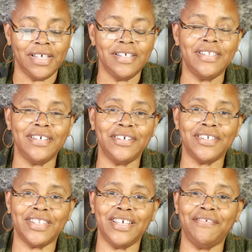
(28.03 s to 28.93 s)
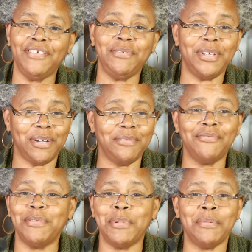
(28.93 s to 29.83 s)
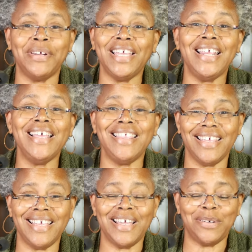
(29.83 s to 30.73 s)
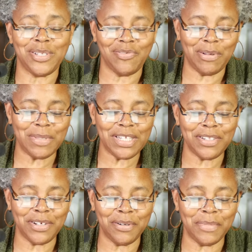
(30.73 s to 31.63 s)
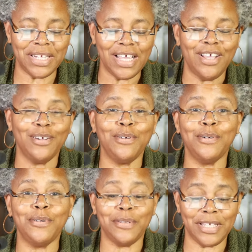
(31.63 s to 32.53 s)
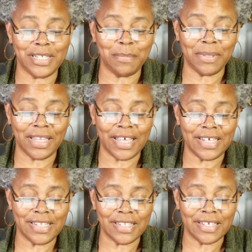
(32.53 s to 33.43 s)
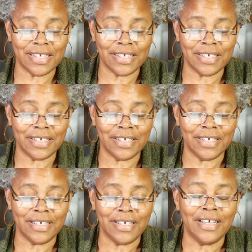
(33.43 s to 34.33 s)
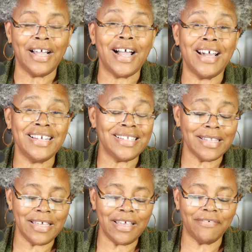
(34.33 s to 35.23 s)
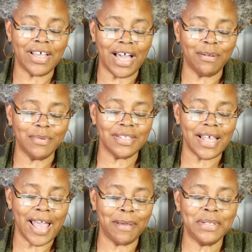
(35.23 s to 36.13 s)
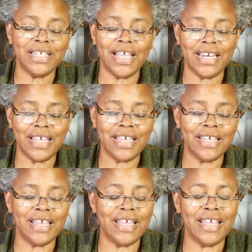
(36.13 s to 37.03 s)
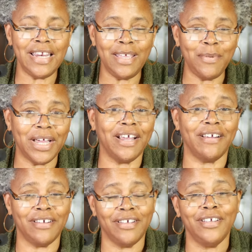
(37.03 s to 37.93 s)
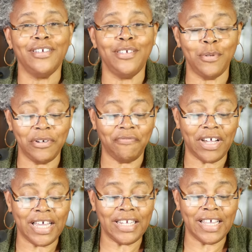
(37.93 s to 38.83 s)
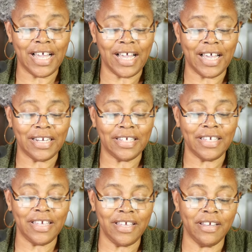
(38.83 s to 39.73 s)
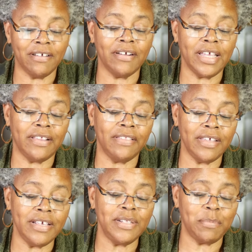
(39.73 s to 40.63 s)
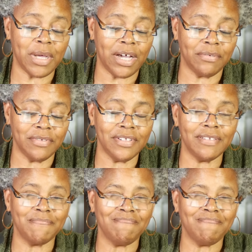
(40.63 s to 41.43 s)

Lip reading: Seriously, if you don't remember anything else from this sermon, Google this place. Honestly, if God was habitating anywhere, you would find God here in these mountains.